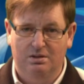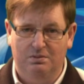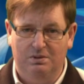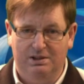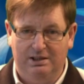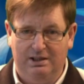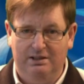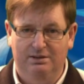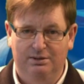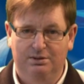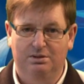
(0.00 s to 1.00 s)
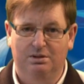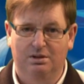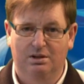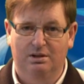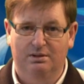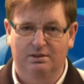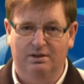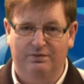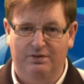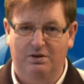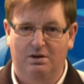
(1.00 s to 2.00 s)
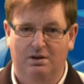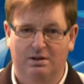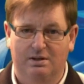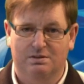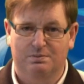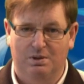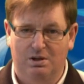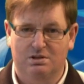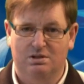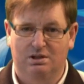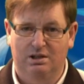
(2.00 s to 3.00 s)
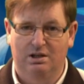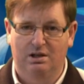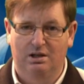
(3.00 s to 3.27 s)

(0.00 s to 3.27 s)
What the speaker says: will tell you that FAIR has personally